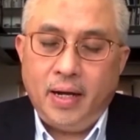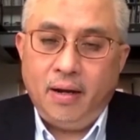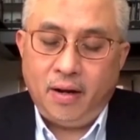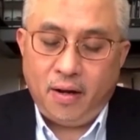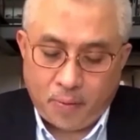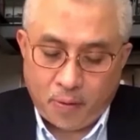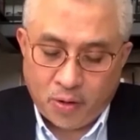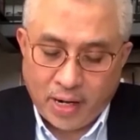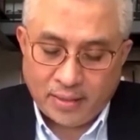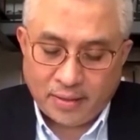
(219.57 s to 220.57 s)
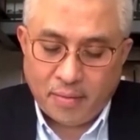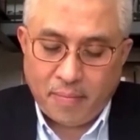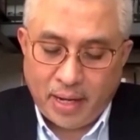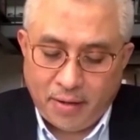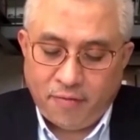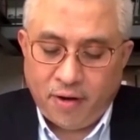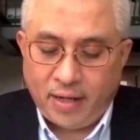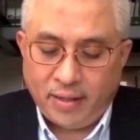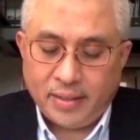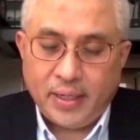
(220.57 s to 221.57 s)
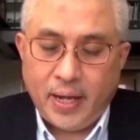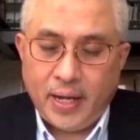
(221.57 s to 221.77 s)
a lot of progress on many fronts.